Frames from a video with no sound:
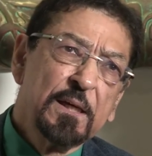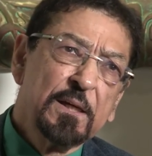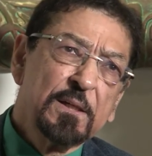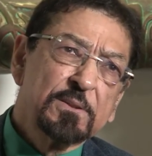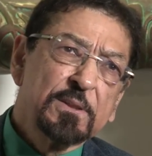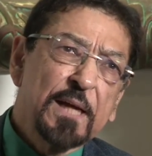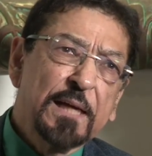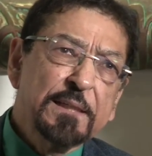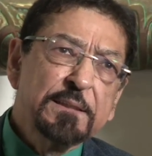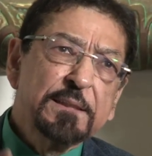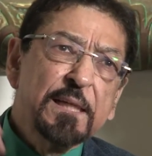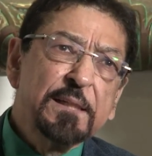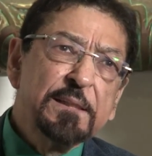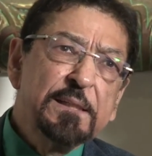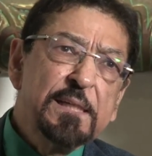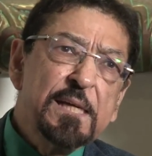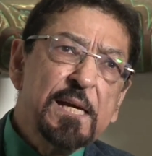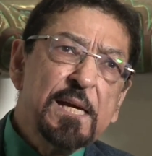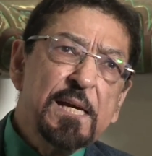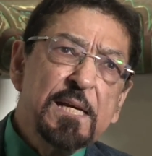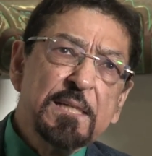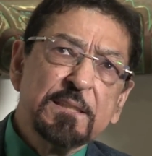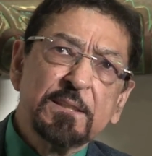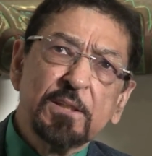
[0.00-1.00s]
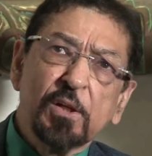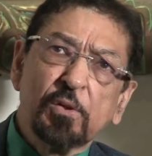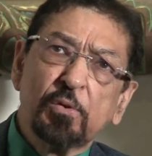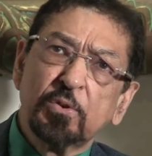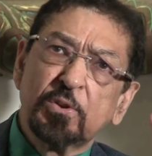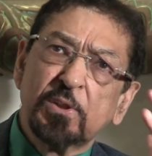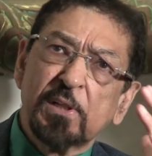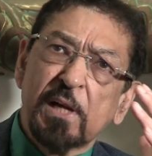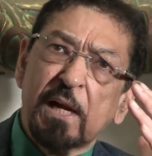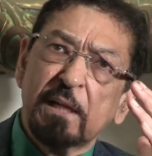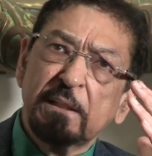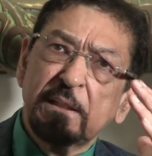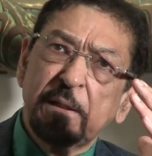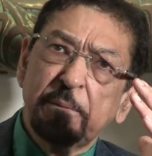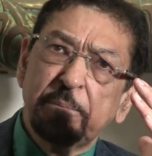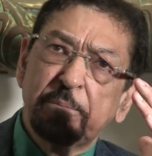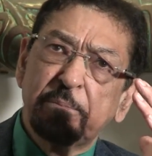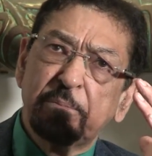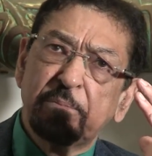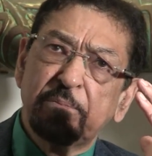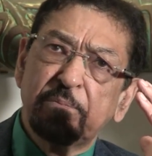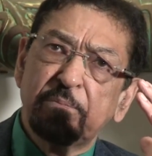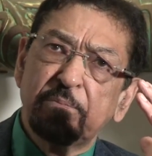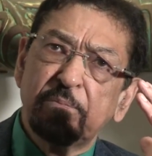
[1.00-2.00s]
So I said, yeah, he's a Gujarati
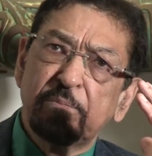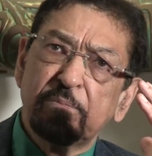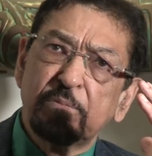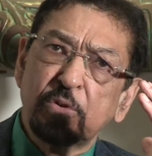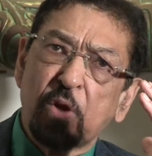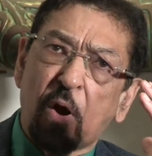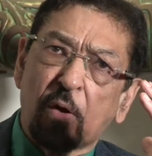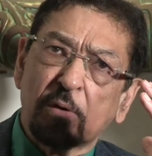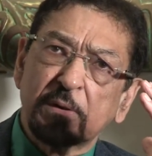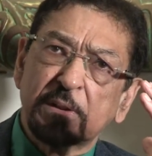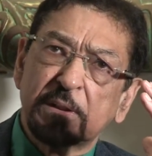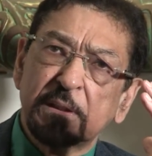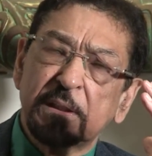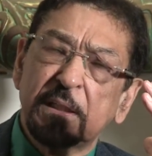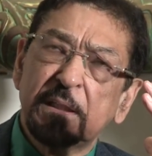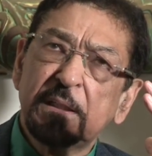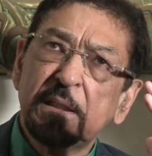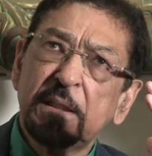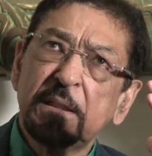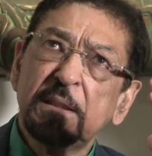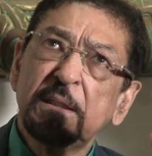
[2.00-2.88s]
doctor,